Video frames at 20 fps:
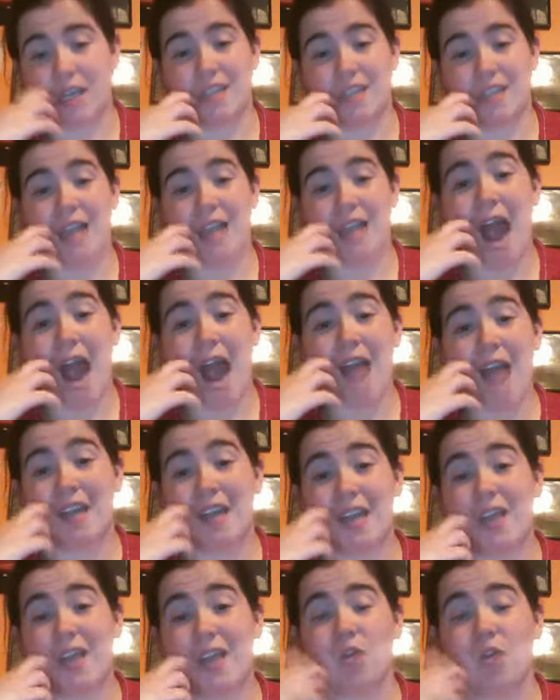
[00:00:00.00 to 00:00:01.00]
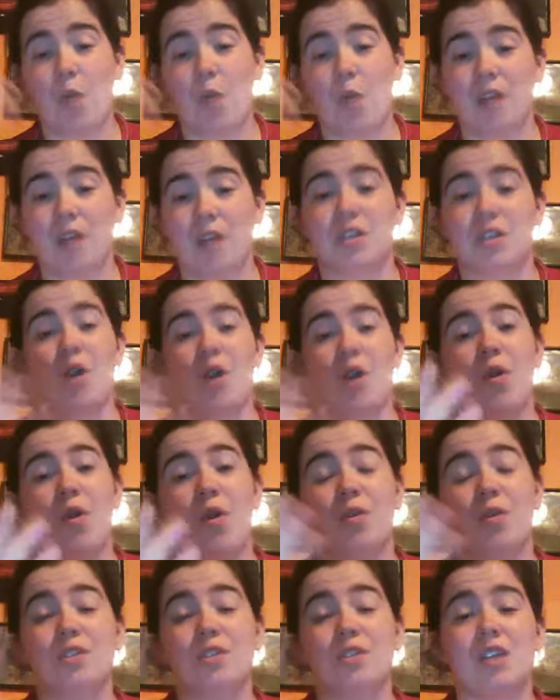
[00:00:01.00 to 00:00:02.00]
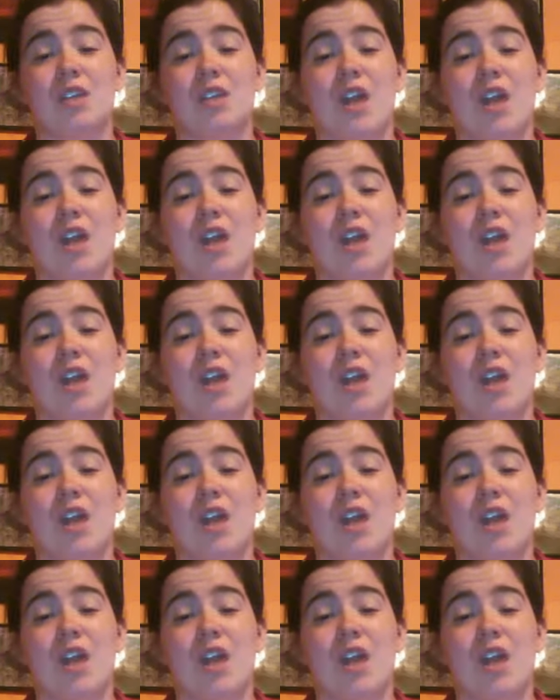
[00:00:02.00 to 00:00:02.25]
attacking the West Coast,